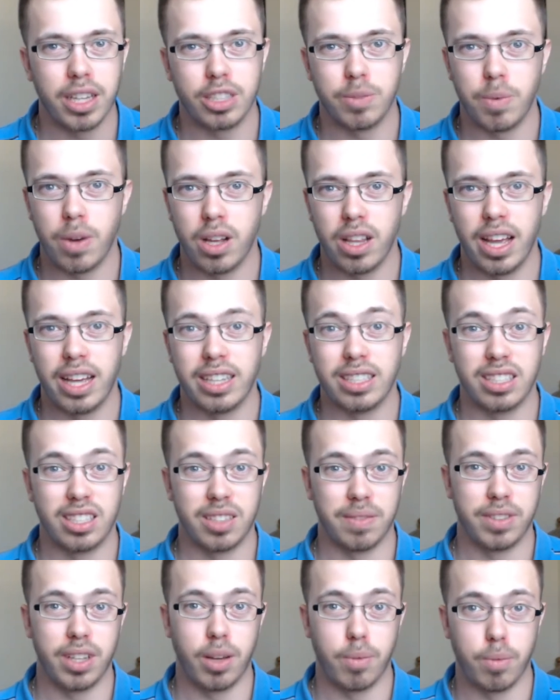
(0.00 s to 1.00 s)
as well as
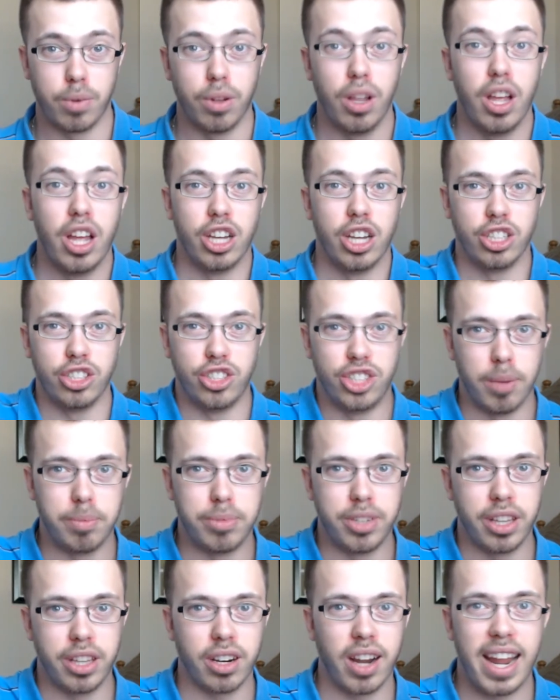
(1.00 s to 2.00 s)
it's something that will
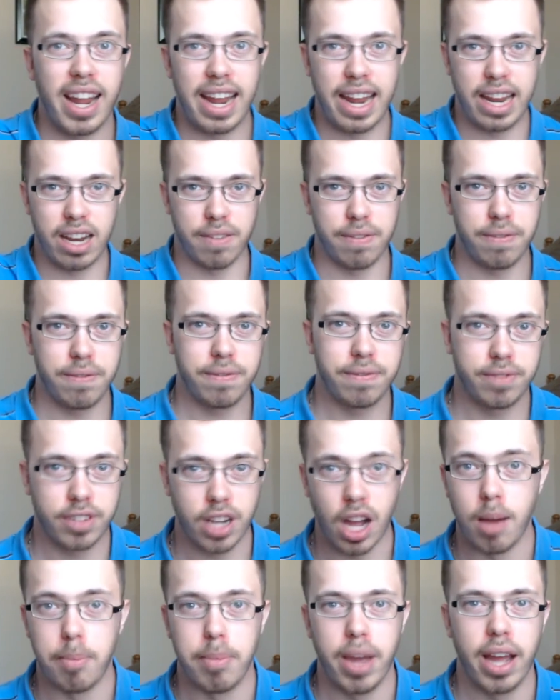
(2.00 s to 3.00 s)
jump to their aid if
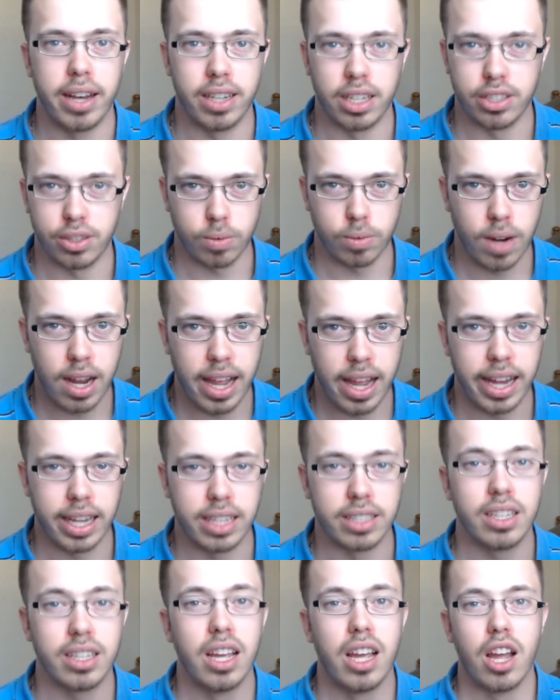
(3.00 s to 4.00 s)
combat does
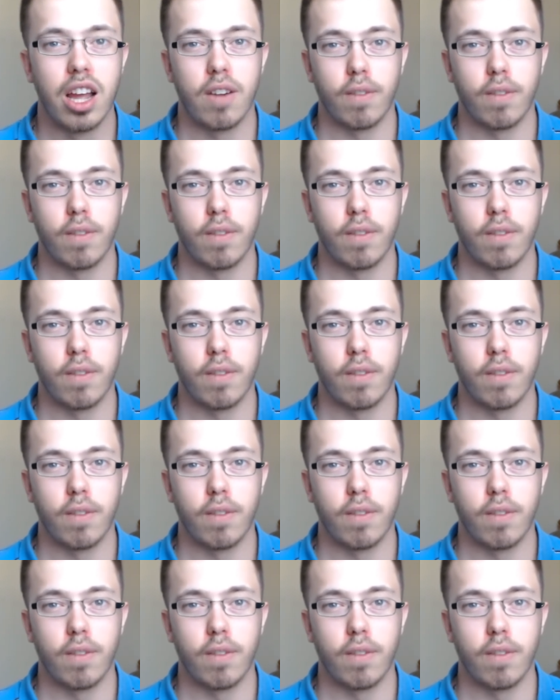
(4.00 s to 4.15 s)
arise,